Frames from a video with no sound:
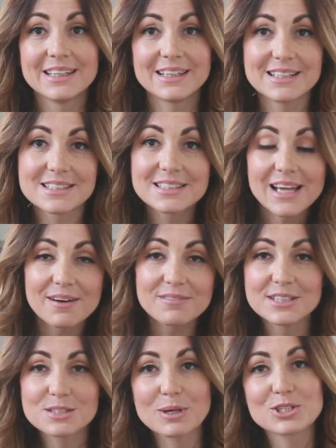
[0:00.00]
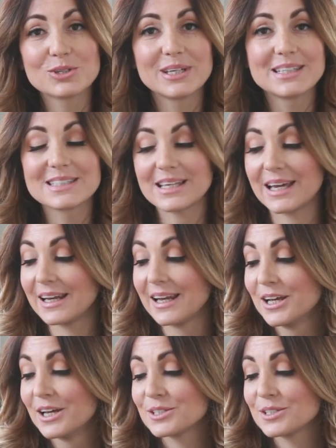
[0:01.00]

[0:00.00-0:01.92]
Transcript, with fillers: that doesn't have the special insight.